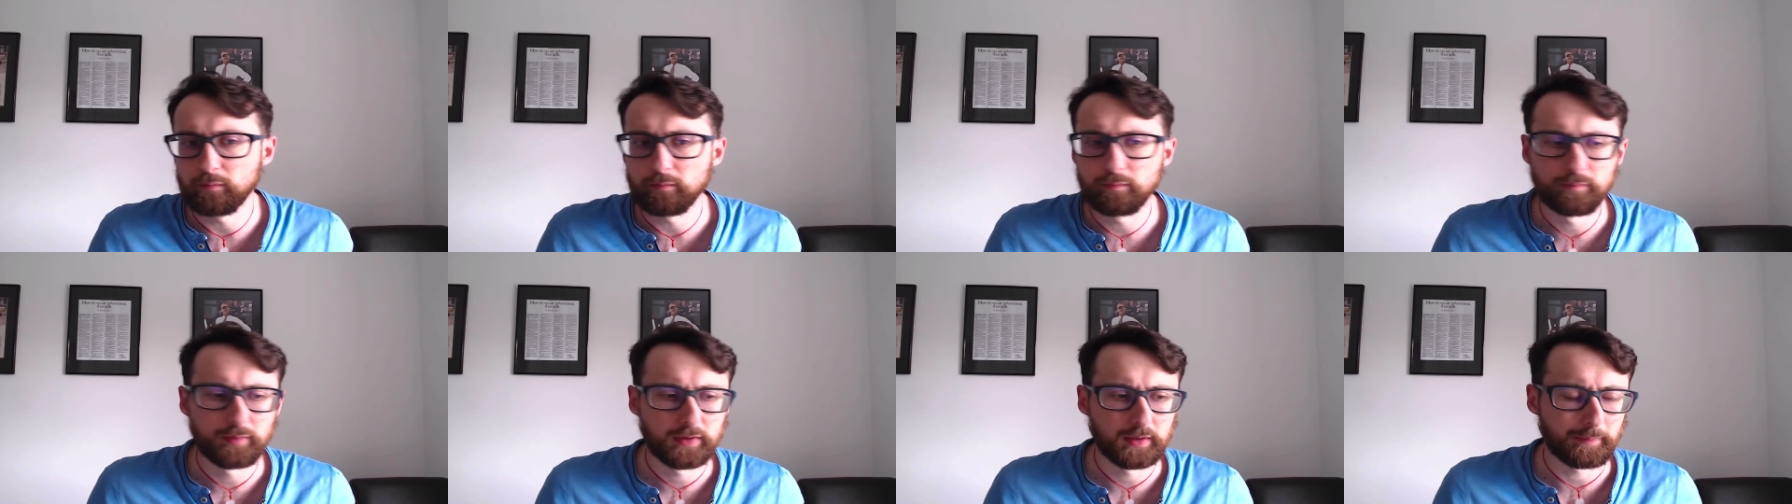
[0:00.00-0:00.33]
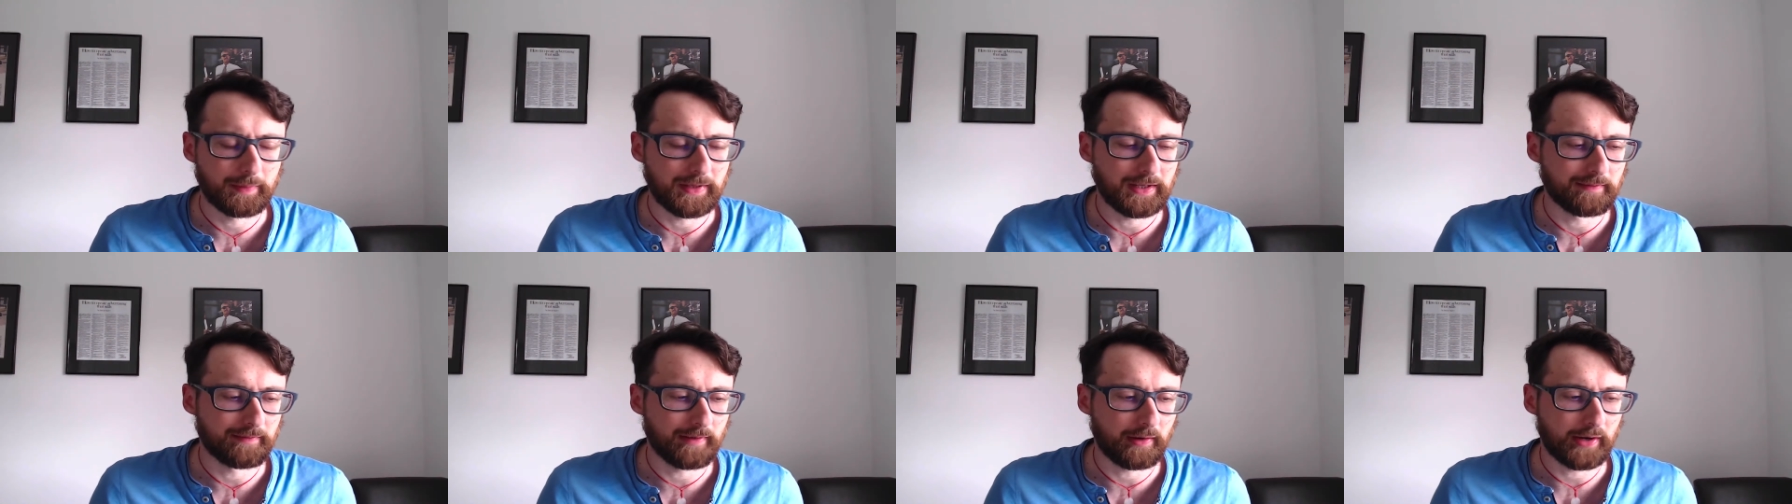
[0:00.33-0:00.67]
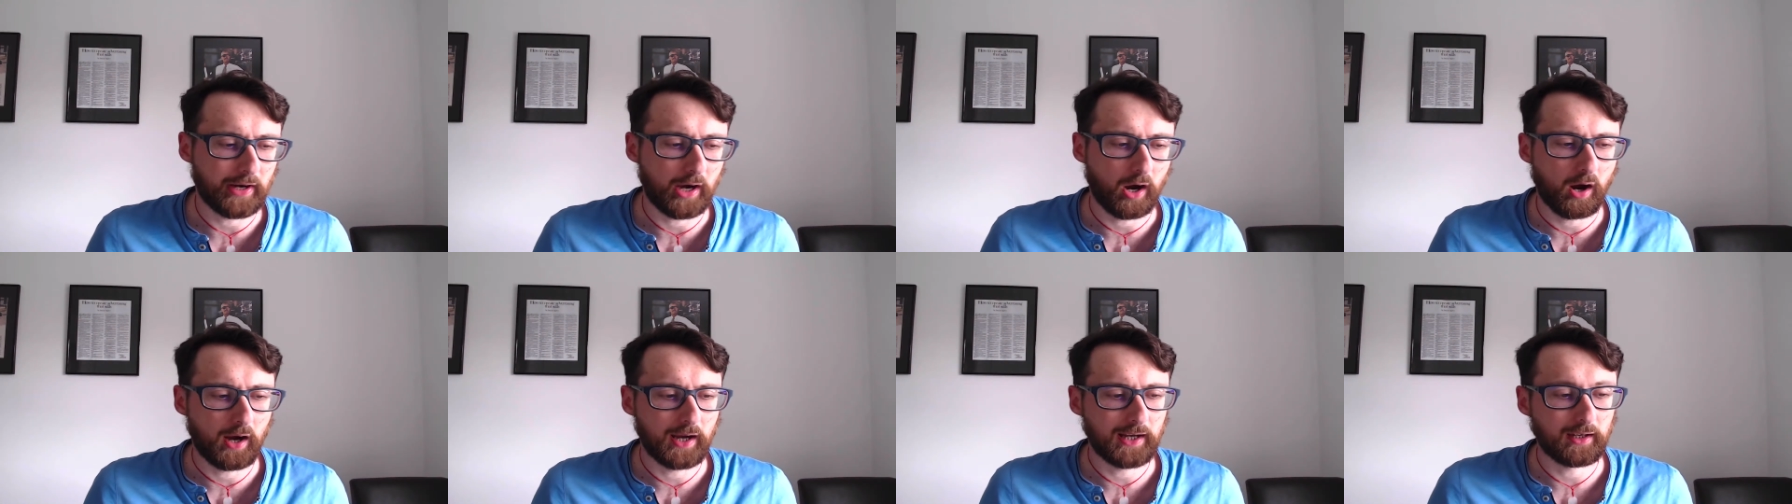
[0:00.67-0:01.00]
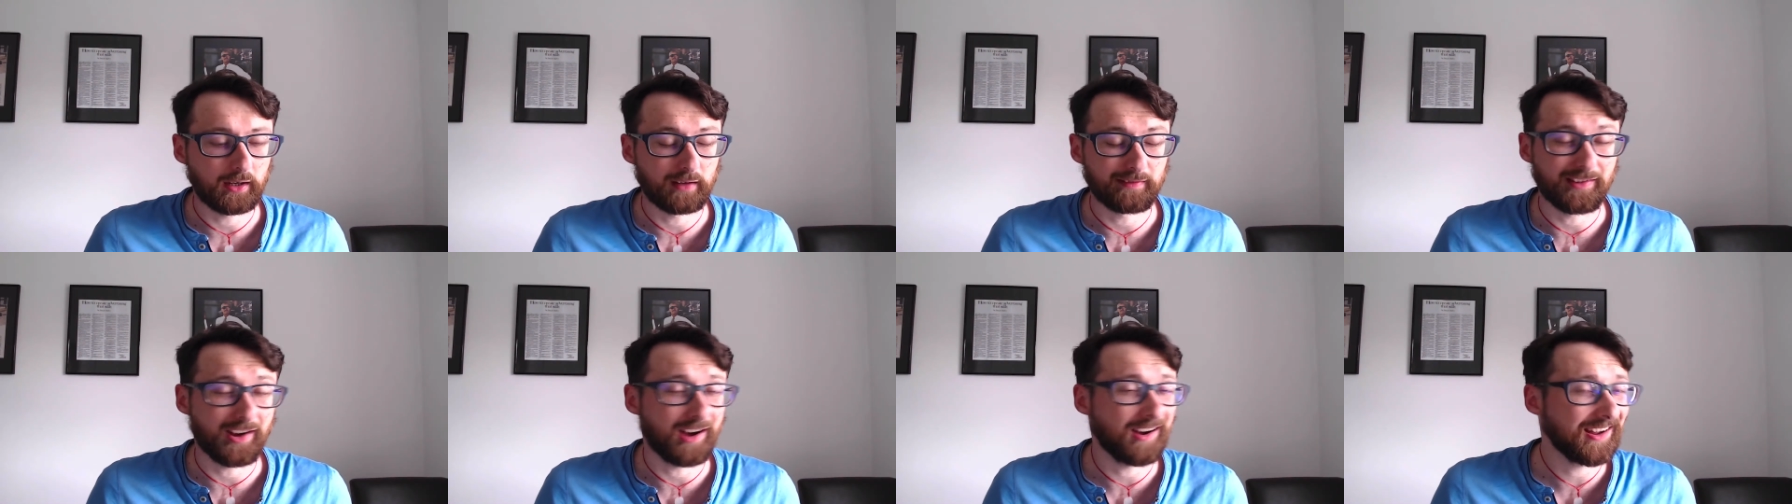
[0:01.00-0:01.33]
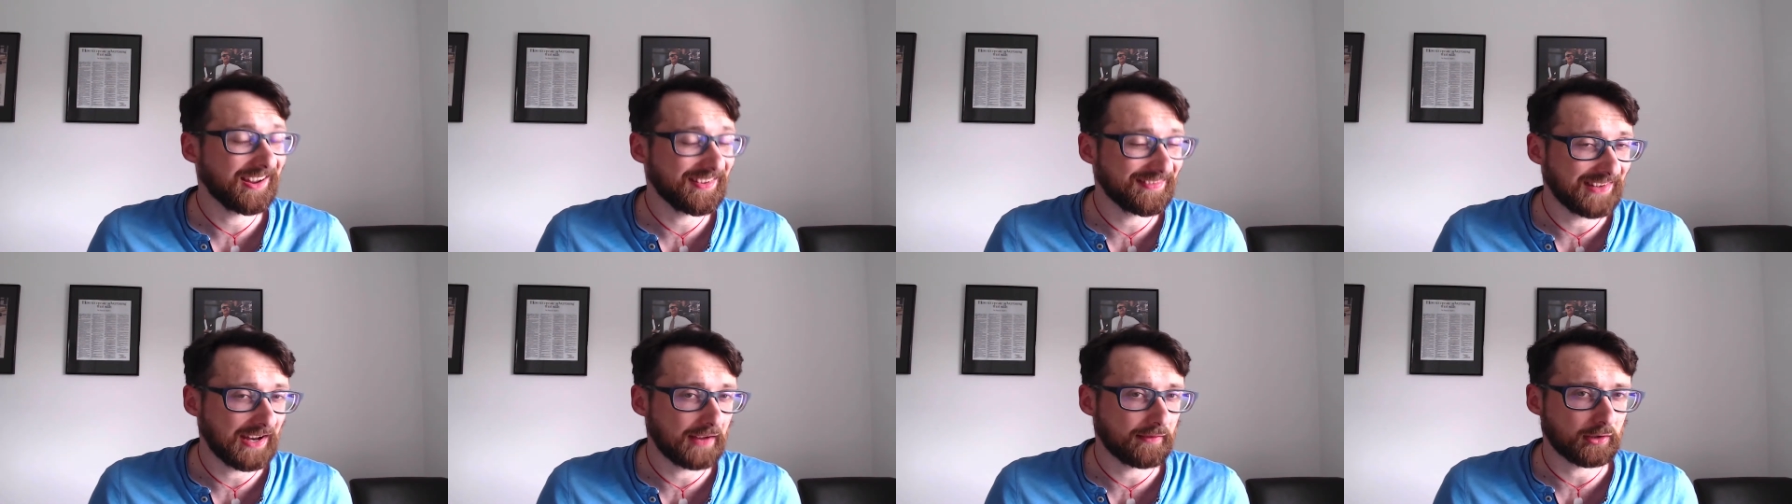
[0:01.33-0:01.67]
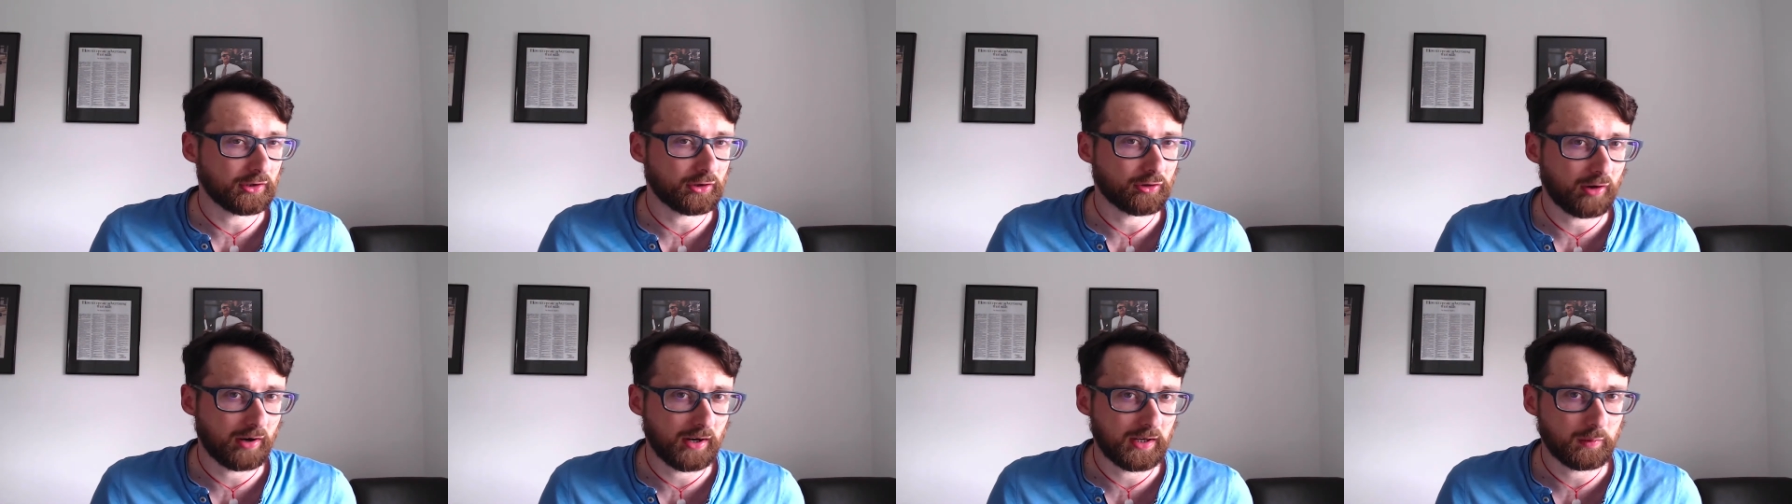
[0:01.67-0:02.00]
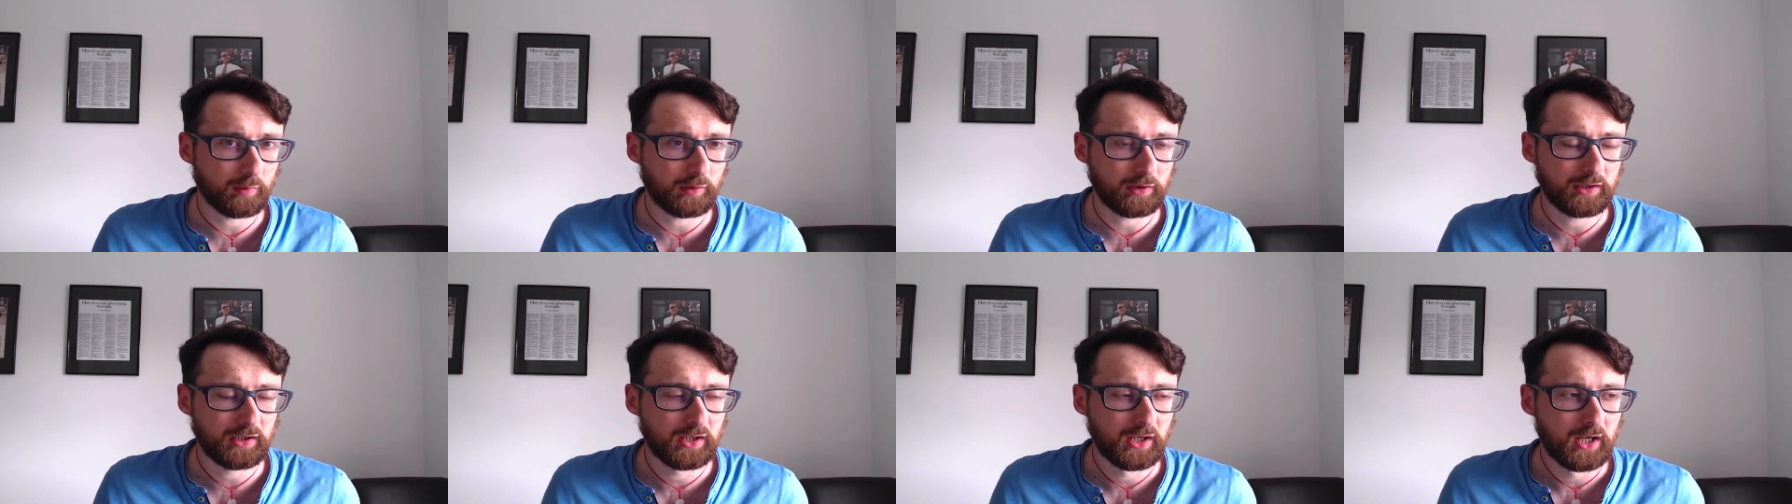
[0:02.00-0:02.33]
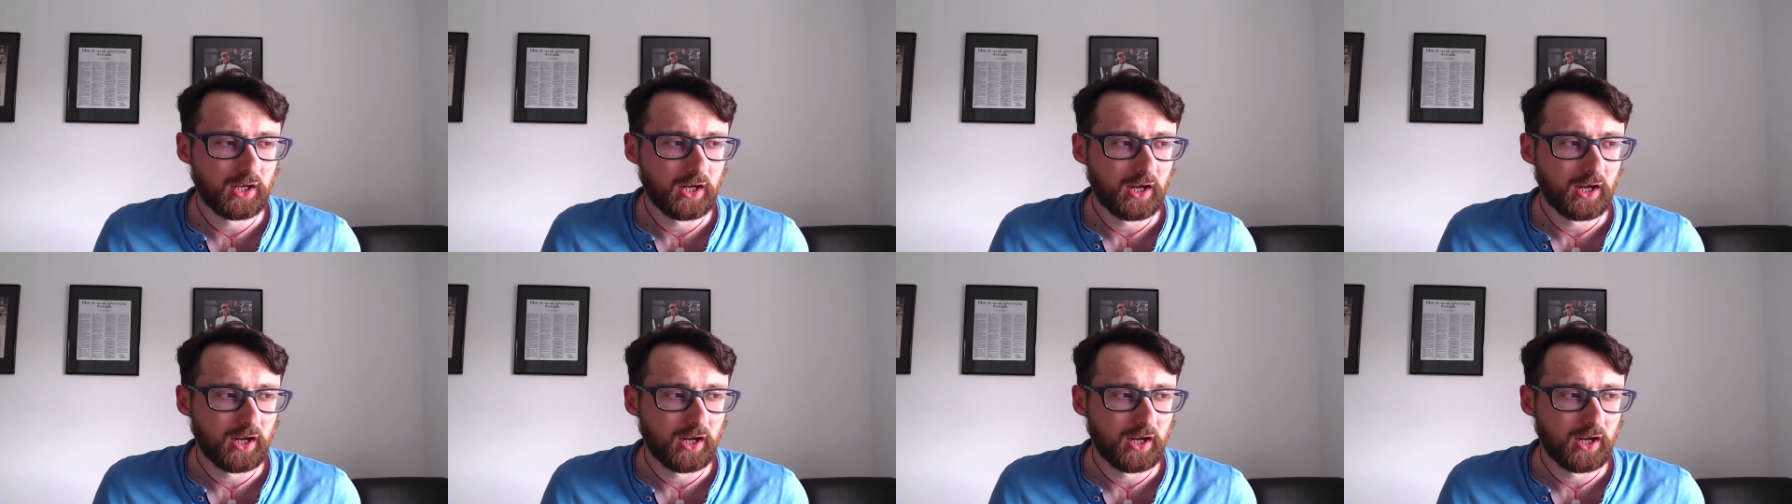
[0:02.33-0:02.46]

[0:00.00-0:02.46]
speak very highly of. I've never tried one.